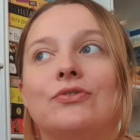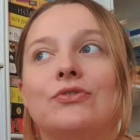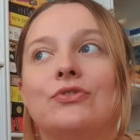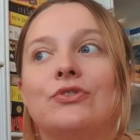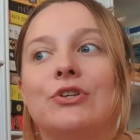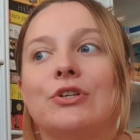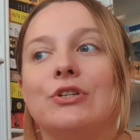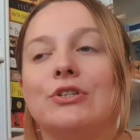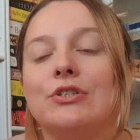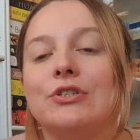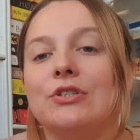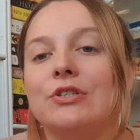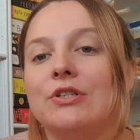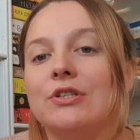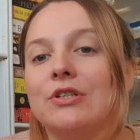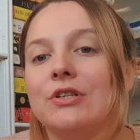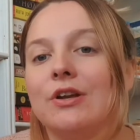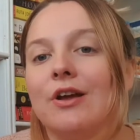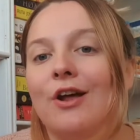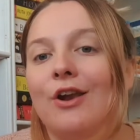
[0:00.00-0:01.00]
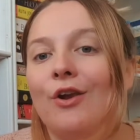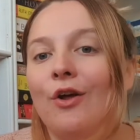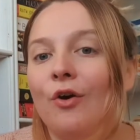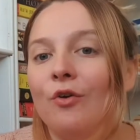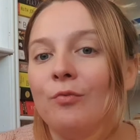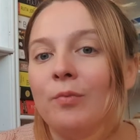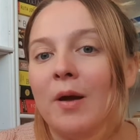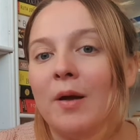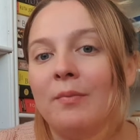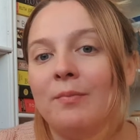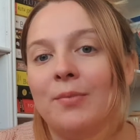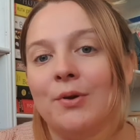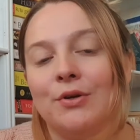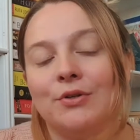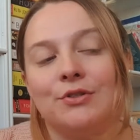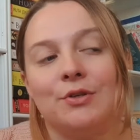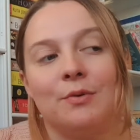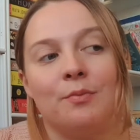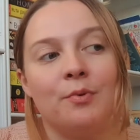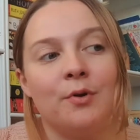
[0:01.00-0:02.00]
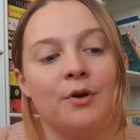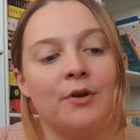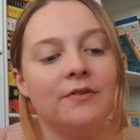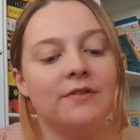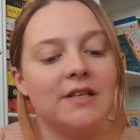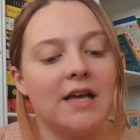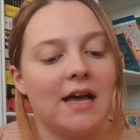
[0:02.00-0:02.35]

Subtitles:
just a lot of my books are proofs